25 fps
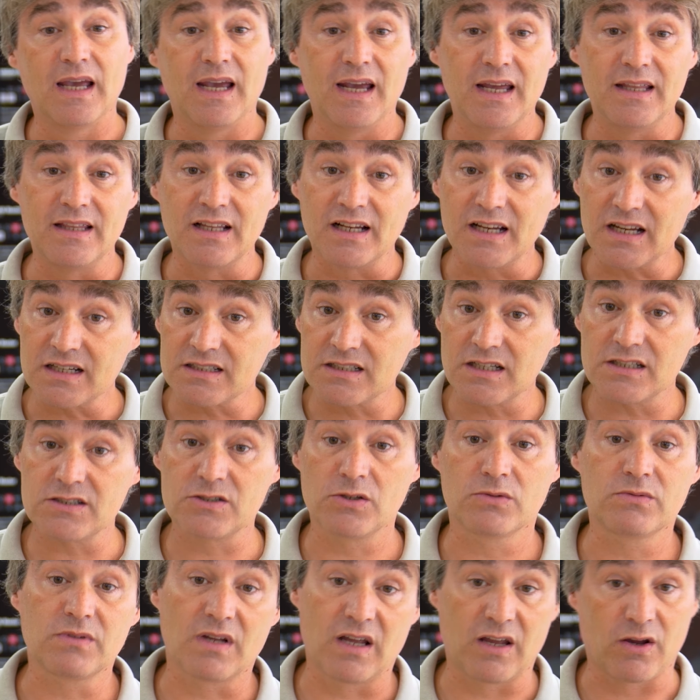In the next
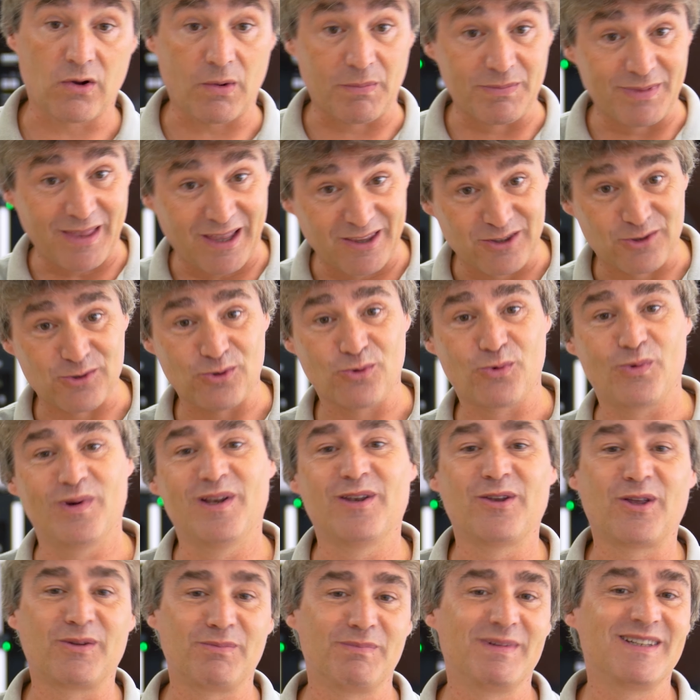session, I hope that you
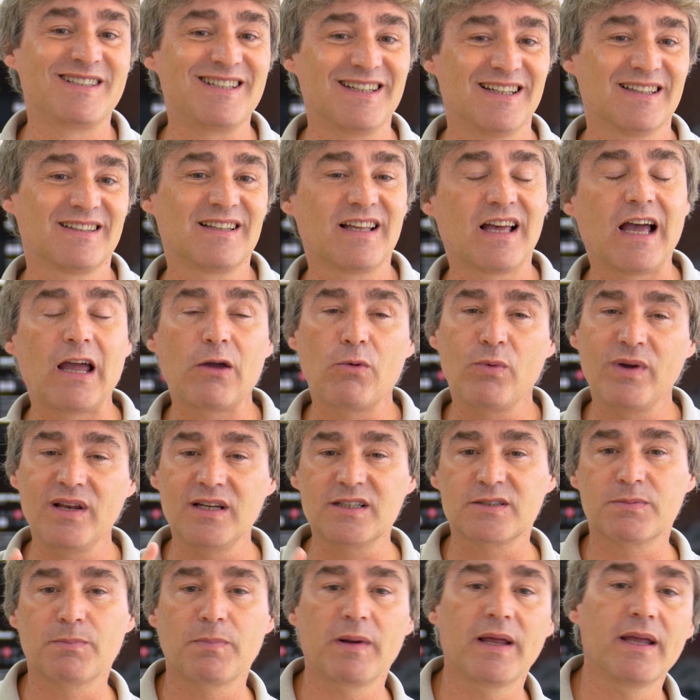will not miss it, I will
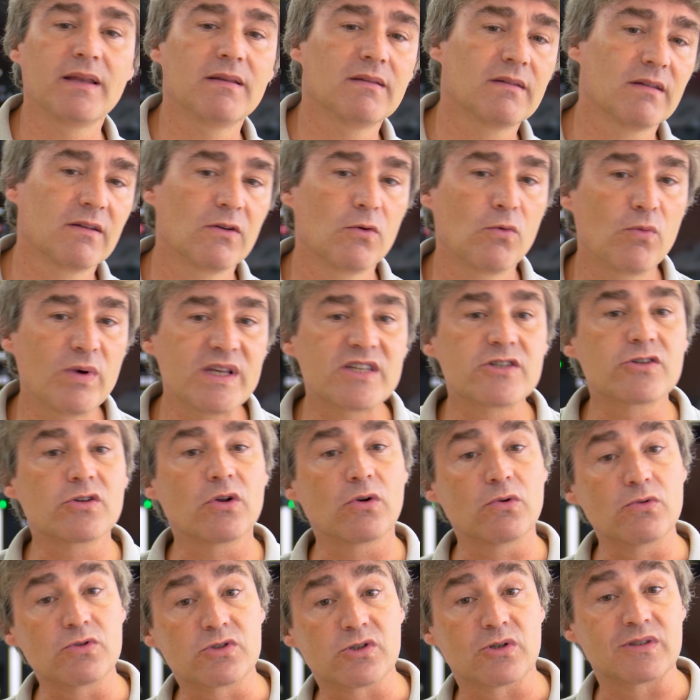explain which
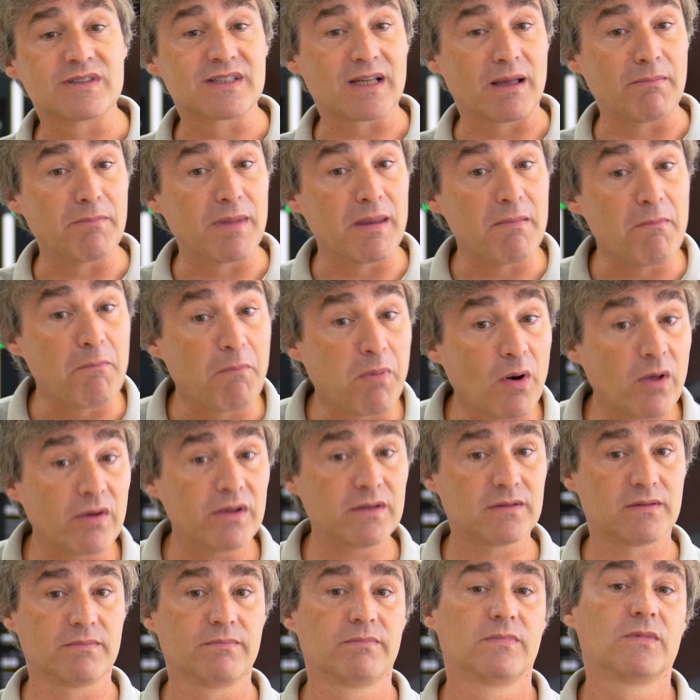solutions can be
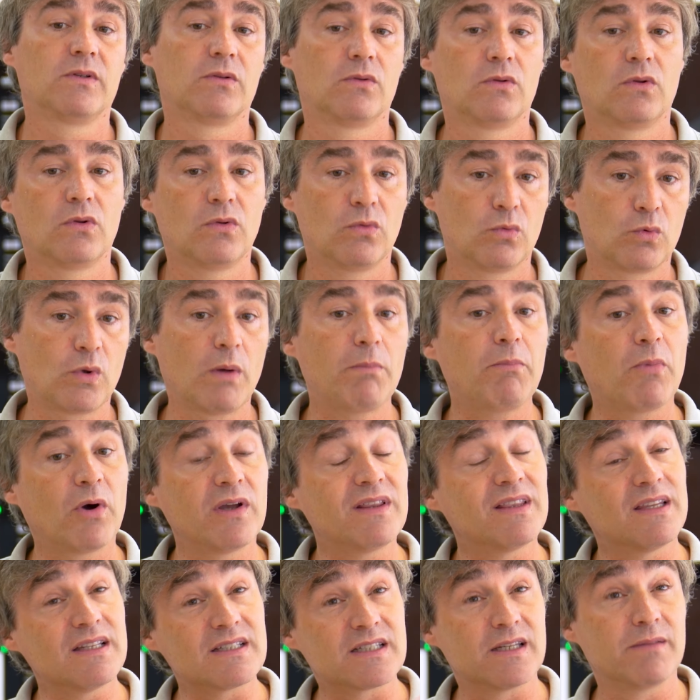employed to
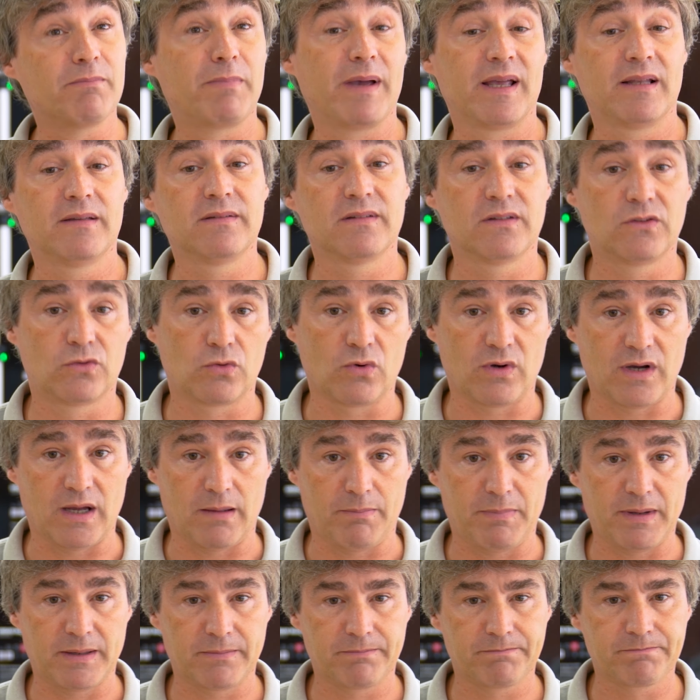avoid this event to
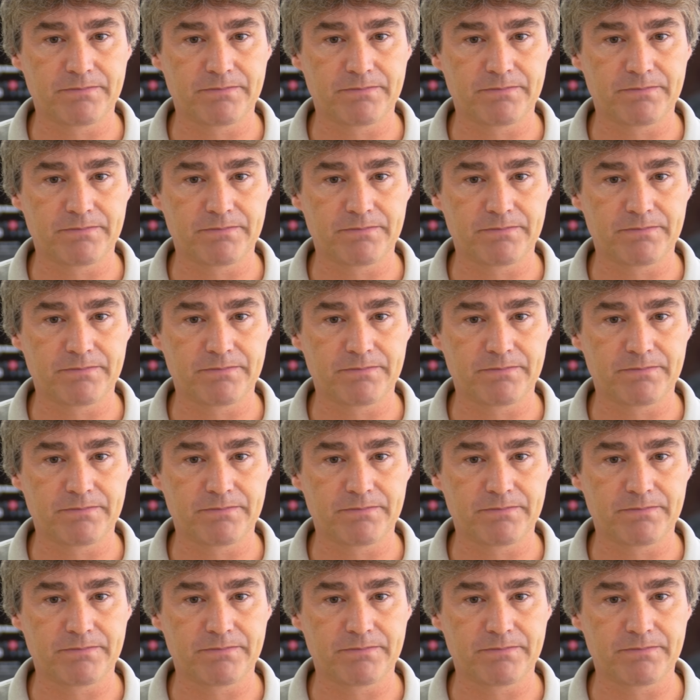happen.